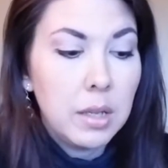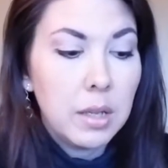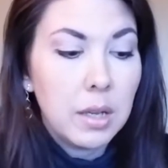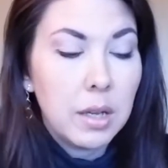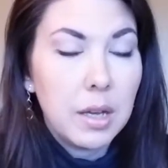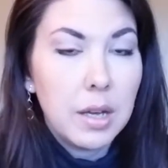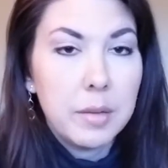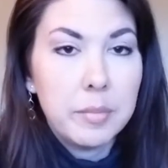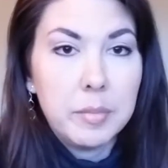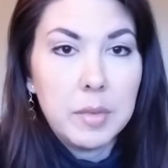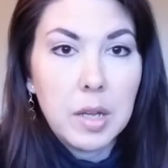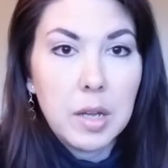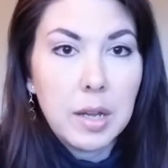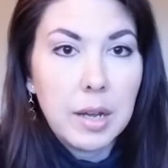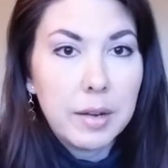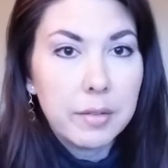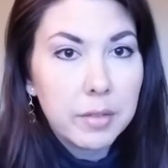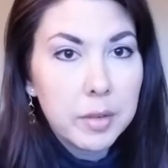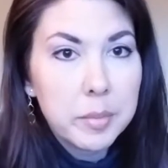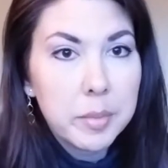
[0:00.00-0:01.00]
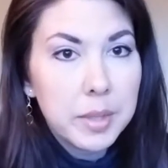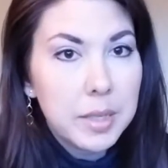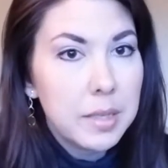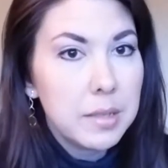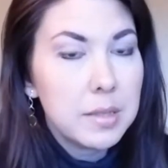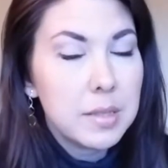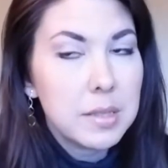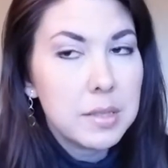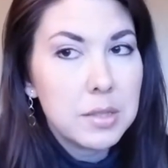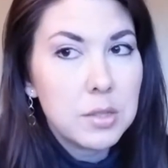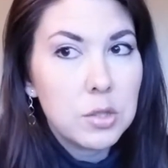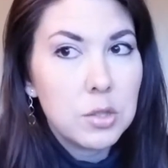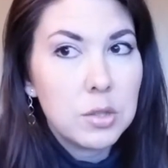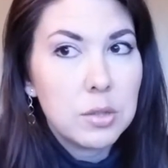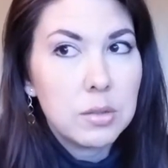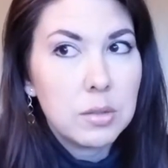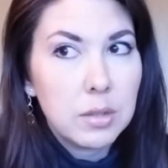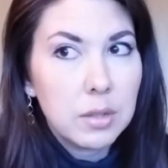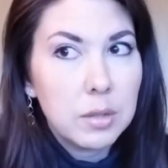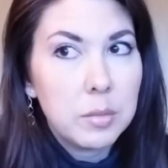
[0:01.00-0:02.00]
Not everybody is
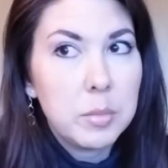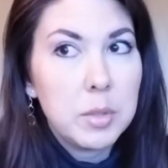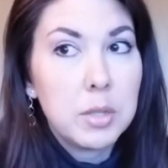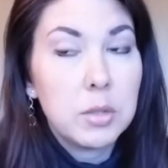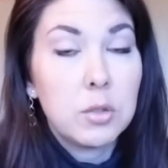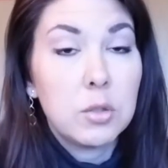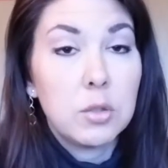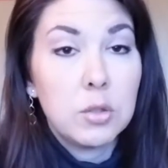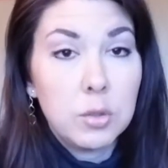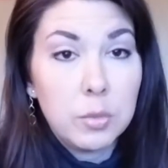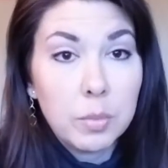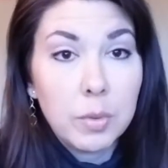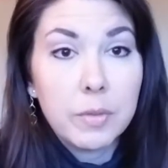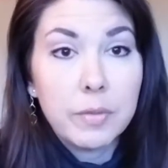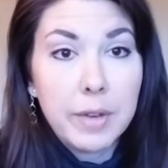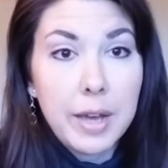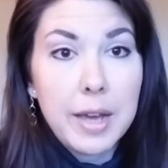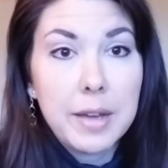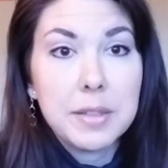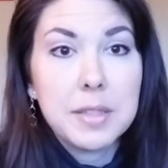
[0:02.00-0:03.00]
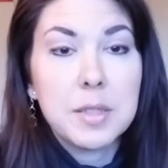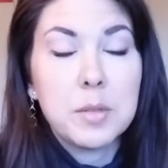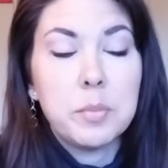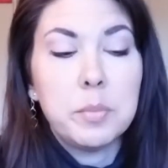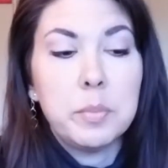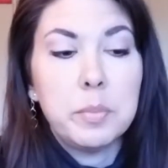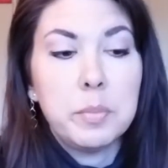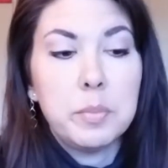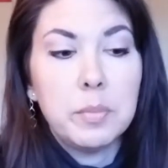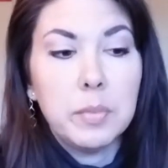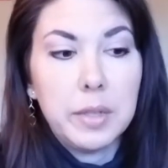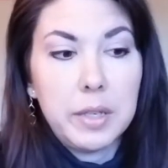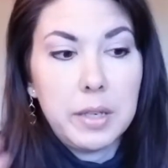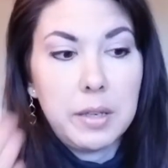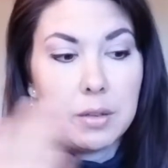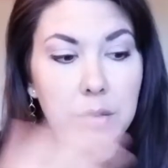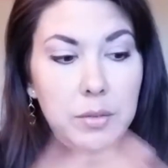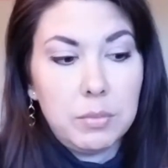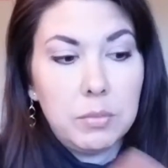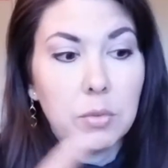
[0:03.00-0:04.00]
going to be super fast,
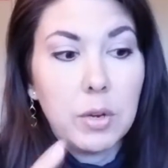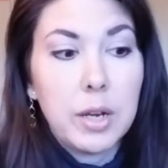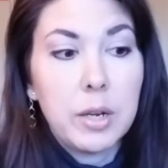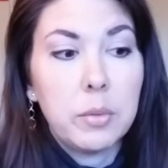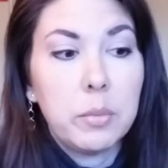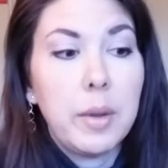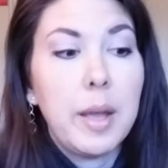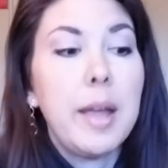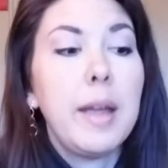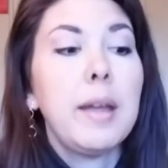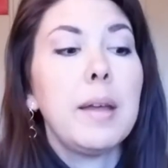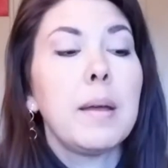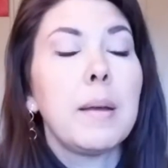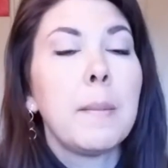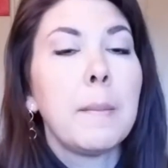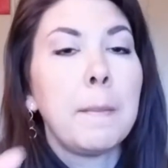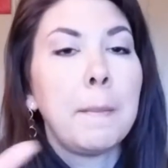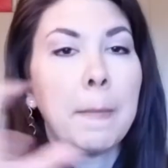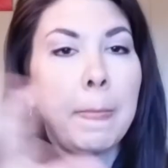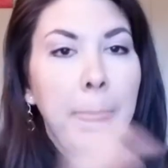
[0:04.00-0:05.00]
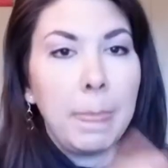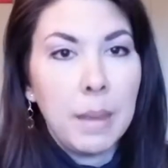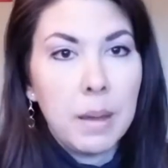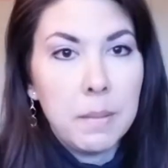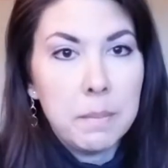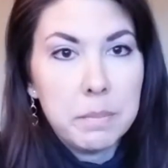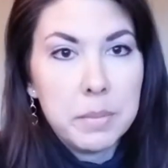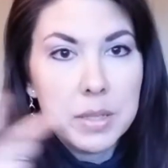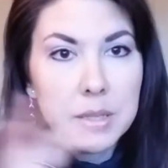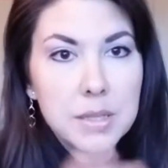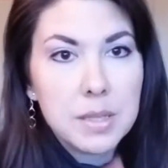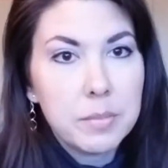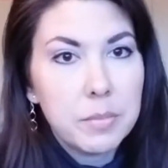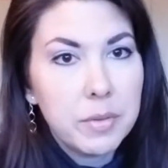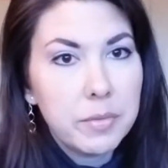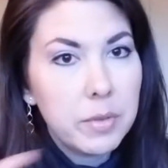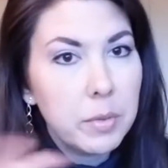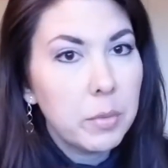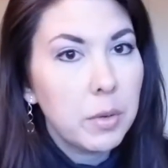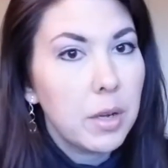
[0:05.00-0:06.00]
like right away, but some
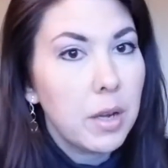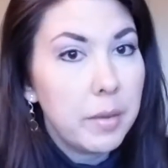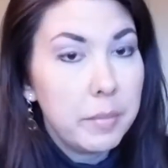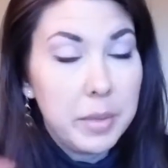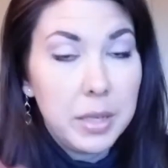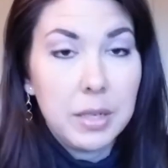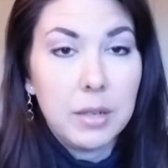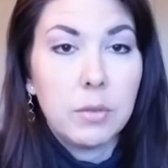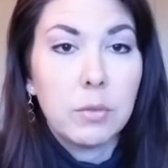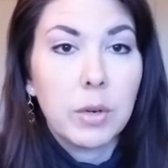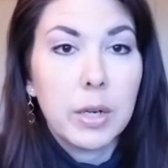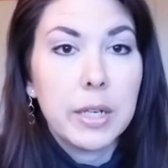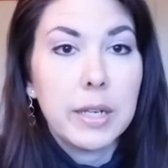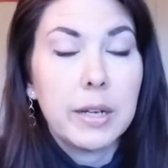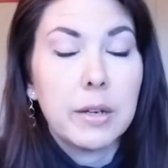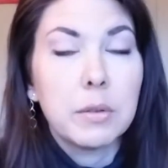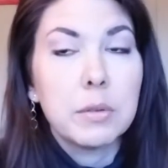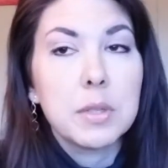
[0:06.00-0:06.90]
of them are coming in right now.